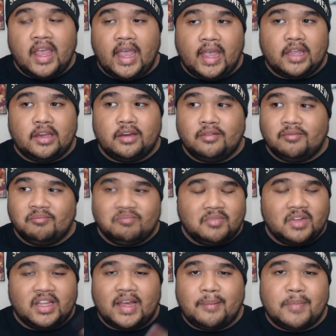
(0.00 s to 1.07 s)
and
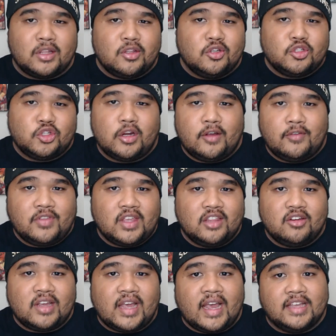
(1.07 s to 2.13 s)
I'm not too sure if the
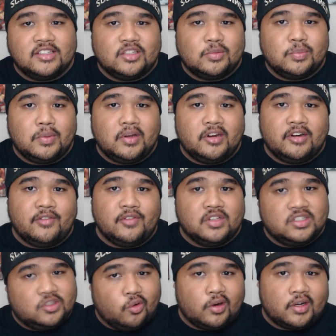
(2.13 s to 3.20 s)
other guy is a spirit of a
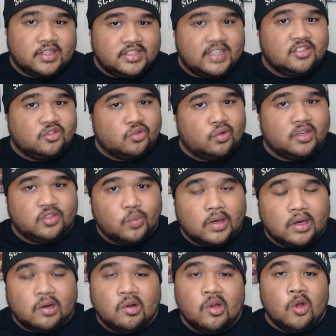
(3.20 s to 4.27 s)
sword because he has a sword as
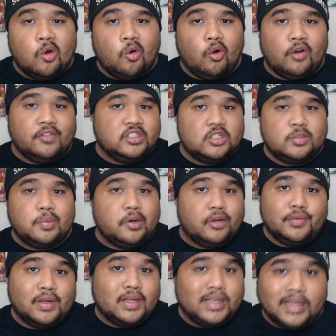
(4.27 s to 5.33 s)
well, or if he's a spirit
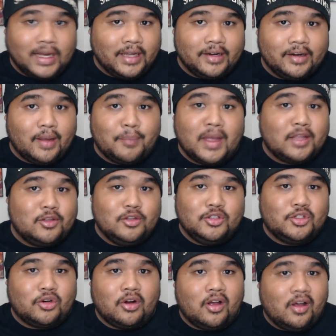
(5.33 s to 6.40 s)
of a gun. I'm not too
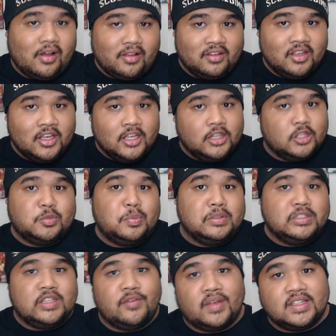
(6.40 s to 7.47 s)
sure on the
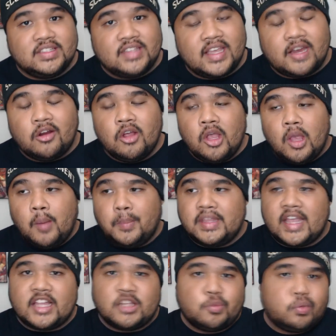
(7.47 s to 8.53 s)
specifics there, but
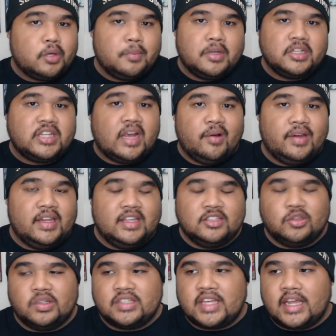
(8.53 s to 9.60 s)
that's pretty much how it is.
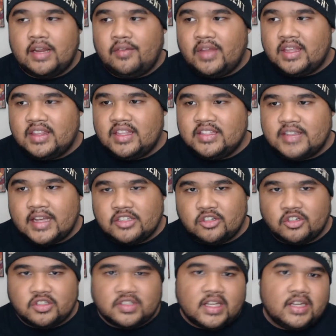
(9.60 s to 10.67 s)
So it's kind of like these guys
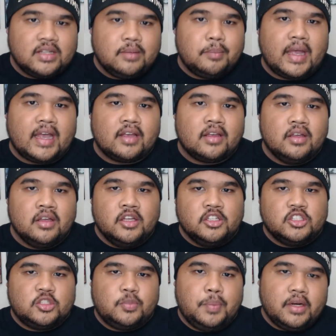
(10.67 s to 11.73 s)
are sending back
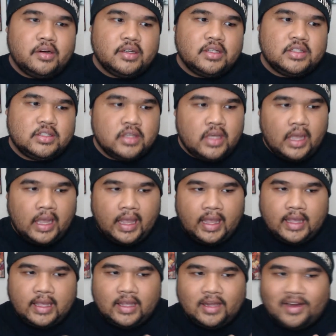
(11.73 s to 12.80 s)
spirits
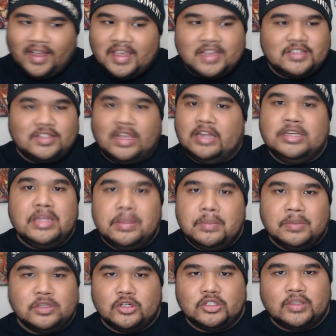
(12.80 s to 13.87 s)
and I guess like
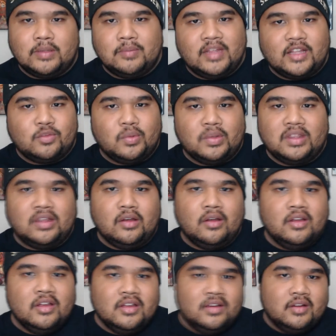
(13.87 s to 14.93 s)
demons or something. That's what the
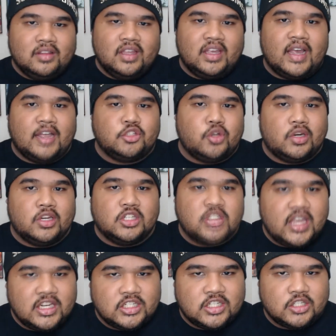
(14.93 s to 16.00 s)
guys trying to
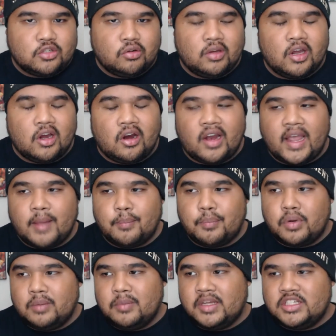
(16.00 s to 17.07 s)
change history are, and
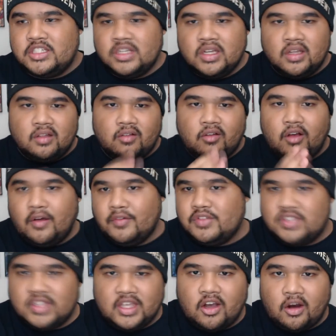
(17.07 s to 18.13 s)
pretty much
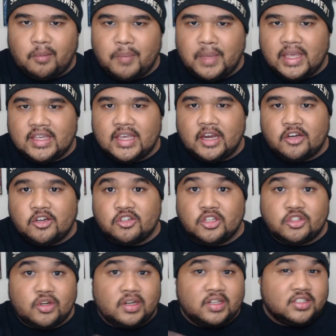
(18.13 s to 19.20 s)
obviously our main characters are
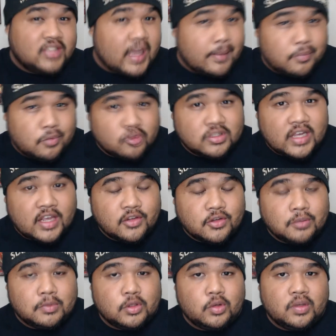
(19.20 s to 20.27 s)
trying to stop those guys
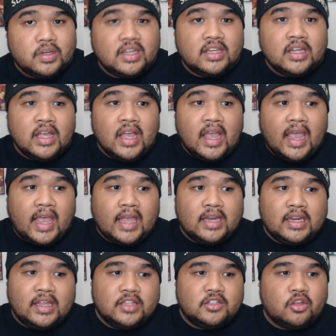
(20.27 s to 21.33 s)
from doing it.
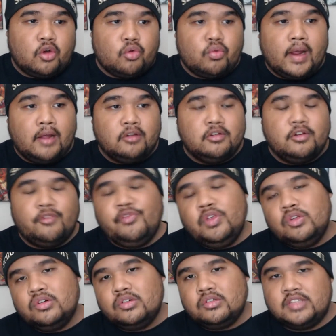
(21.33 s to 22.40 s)
And it's around the
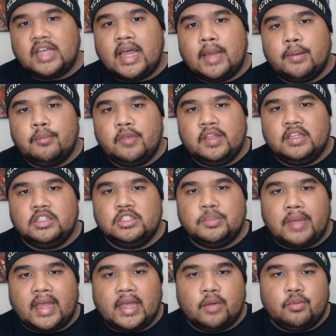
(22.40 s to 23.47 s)
feudal time in
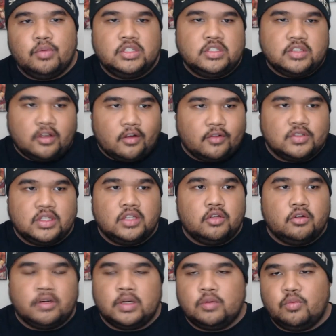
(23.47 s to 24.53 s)
Japan, which is obviously
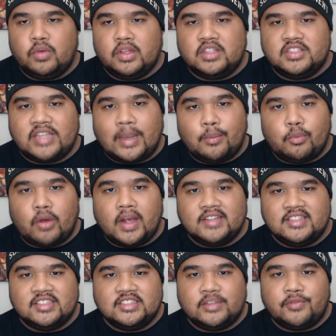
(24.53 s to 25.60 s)
during with
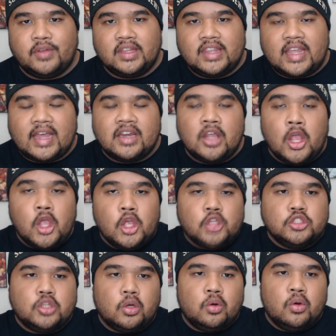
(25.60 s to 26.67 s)
samurais and stuff like that.
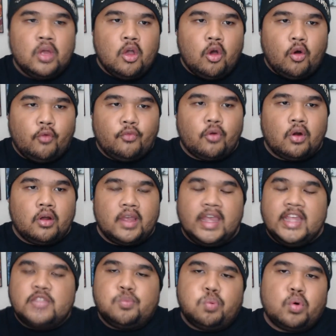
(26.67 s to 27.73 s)
So overall,
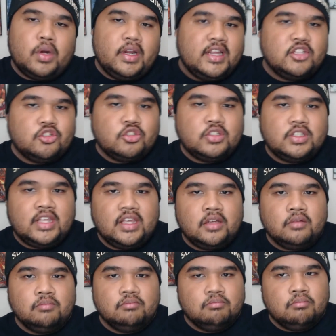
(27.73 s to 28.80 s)
it's pretty
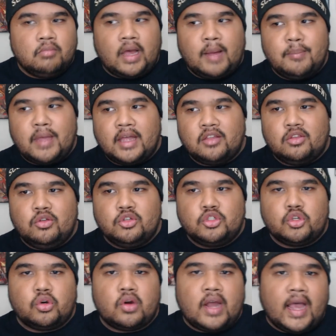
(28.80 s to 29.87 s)
interesting. I'm not too
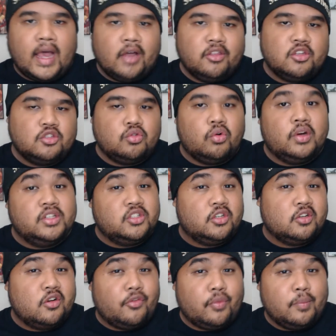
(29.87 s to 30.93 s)
sure how the story is going
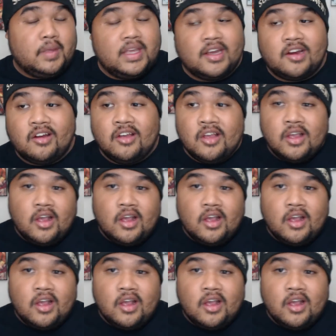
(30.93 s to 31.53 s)
to go from here.